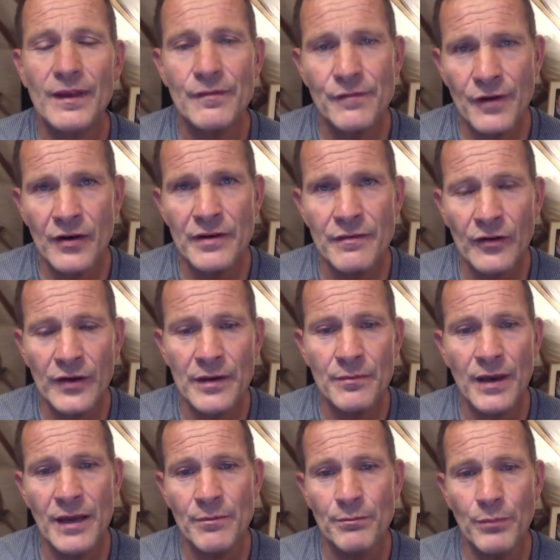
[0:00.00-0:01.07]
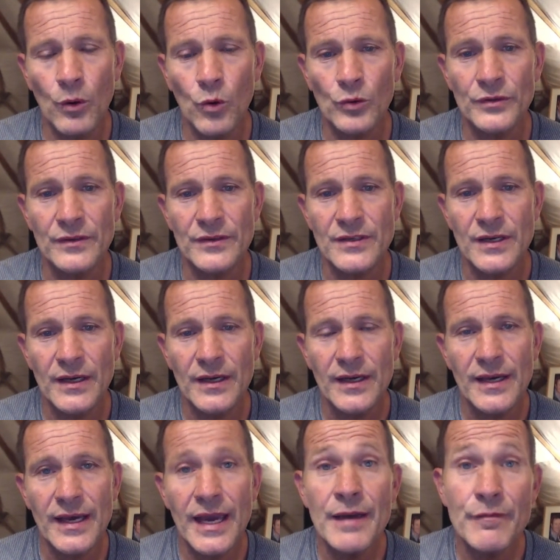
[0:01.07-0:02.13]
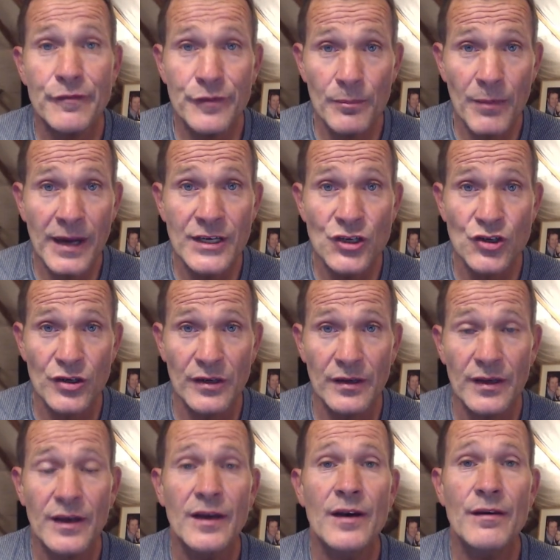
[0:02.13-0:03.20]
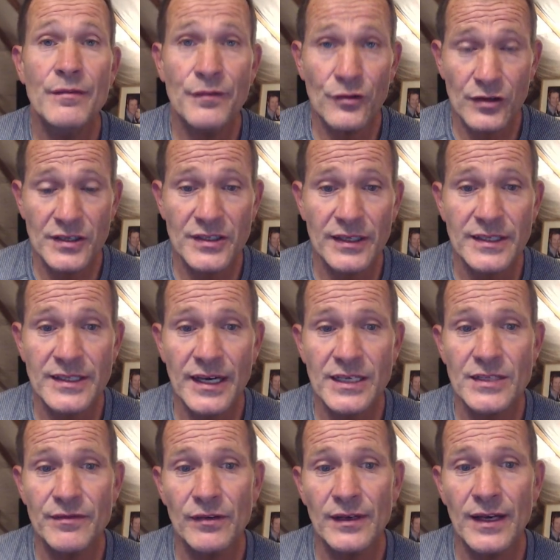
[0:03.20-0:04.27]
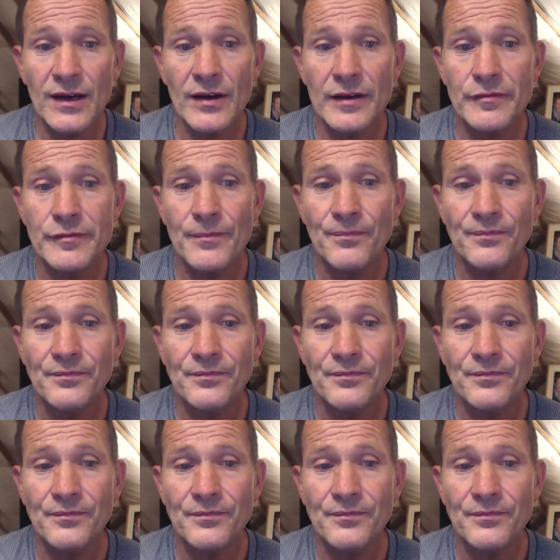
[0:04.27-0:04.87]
Very, very important information for a successful life.